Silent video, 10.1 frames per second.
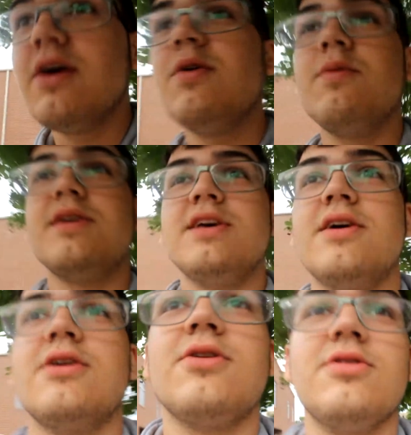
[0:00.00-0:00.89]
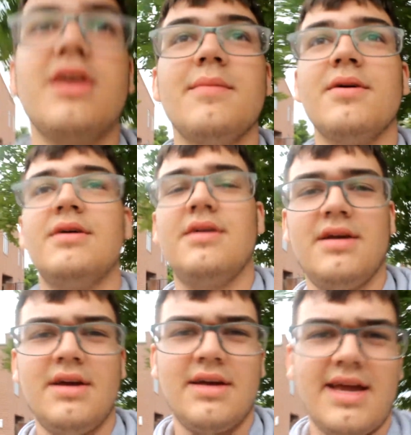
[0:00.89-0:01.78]
when a young girl named
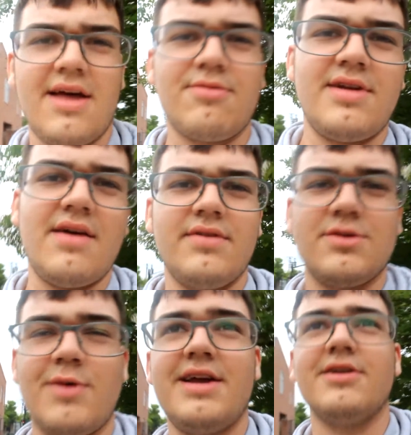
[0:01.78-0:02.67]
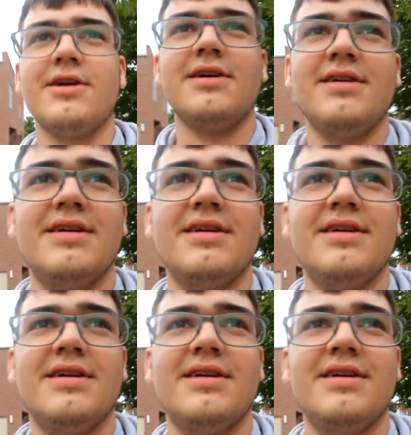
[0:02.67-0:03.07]
Catherine Evans Whitener